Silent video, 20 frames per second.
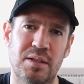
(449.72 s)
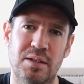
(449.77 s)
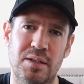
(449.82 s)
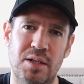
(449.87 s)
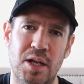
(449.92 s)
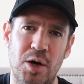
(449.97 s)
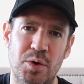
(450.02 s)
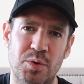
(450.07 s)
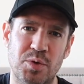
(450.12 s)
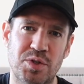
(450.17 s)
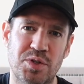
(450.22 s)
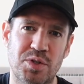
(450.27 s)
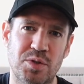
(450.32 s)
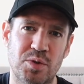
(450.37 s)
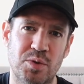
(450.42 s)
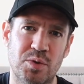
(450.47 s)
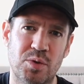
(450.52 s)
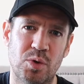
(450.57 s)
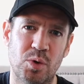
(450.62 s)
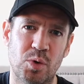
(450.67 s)
known
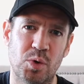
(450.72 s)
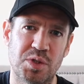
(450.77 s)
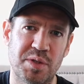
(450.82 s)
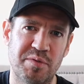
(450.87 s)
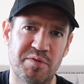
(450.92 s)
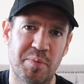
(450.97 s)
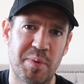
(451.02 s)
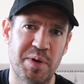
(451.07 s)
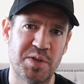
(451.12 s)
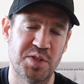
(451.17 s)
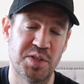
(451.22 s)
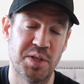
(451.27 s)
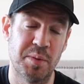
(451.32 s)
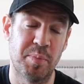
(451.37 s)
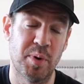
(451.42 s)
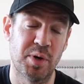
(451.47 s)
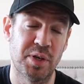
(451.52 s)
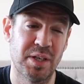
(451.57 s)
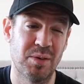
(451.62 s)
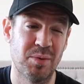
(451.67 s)
to cause inflammation in
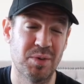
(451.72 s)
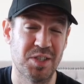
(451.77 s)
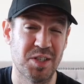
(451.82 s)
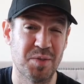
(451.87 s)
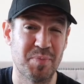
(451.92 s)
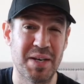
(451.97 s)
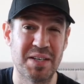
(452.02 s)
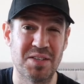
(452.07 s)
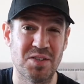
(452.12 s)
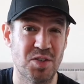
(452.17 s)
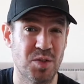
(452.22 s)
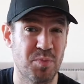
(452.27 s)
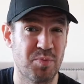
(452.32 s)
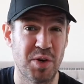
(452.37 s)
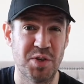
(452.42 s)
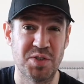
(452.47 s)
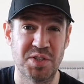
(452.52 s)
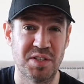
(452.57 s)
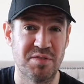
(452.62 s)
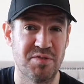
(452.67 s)
the body, which is basically just
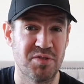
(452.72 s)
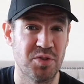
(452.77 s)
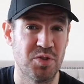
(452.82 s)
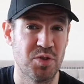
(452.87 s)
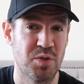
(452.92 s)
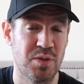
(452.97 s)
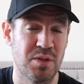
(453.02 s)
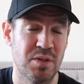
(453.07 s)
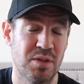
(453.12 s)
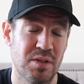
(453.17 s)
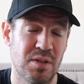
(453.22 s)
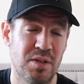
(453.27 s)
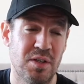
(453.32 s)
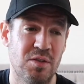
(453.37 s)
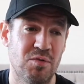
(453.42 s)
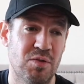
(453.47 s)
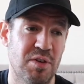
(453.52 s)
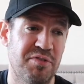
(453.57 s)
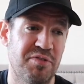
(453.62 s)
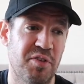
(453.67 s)
processed foods,
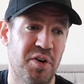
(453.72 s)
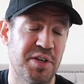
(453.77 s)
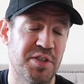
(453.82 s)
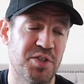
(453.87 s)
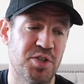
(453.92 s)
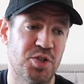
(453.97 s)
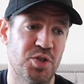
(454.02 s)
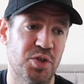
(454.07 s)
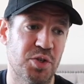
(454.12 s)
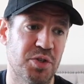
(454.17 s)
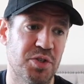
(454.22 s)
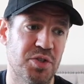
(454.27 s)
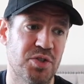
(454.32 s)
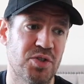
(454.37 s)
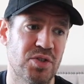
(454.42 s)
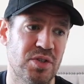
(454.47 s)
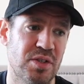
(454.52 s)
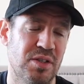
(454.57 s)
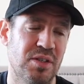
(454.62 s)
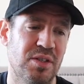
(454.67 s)
refined
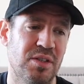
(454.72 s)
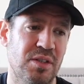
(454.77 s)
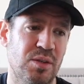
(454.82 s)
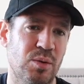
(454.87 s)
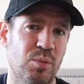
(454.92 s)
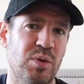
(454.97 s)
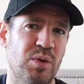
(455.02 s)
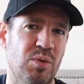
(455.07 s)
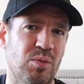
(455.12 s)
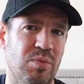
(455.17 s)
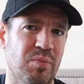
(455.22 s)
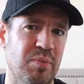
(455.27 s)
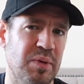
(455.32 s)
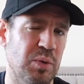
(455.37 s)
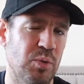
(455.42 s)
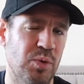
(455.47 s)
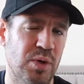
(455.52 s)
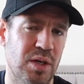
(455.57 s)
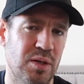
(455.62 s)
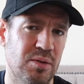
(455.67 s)
sugars. We
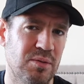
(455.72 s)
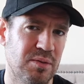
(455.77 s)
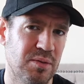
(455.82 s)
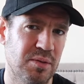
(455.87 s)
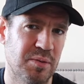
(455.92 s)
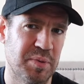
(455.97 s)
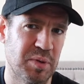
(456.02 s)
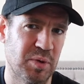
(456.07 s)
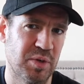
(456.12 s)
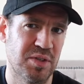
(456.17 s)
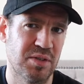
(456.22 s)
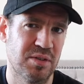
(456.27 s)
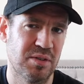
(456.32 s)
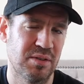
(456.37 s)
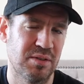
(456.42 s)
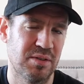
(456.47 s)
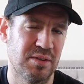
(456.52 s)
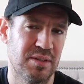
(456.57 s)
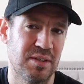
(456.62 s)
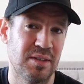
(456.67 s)
all know, to be honest.
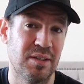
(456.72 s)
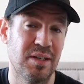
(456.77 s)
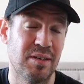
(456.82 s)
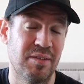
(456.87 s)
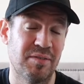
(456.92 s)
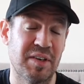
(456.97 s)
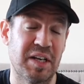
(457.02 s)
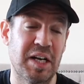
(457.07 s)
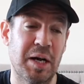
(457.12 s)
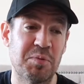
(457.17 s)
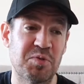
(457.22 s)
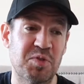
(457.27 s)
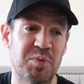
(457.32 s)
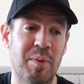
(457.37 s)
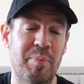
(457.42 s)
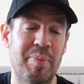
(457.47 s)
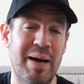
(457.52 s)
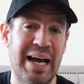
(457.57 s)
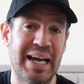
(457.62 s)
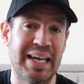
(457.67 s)
If it comes
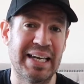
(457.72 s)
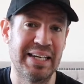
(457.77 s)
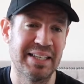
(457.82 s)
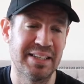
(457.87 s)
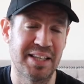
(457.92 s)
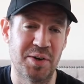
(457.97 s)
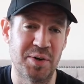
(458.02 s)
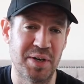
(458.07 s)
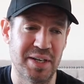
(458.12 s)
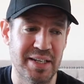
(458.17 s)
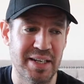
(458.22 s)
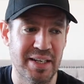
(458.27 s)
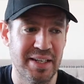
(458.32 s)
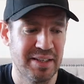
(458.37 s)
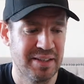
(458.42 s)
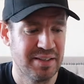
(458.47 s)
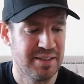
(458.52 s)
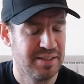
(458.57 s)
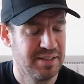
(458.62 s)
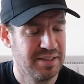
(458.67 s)
from a packet, don't eat
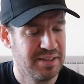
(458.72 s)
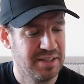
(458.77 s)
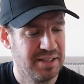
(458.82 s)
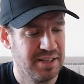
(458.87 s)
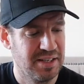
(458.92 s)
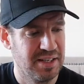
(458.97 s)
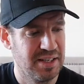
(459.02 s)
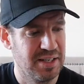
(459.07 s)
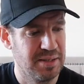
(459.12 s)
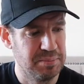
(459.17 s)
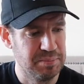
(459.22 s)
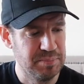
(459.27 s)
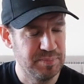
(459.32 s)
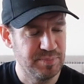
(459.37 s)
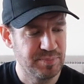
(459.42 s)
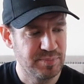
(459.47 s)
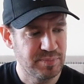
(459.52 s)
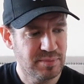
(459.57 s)
it. Don't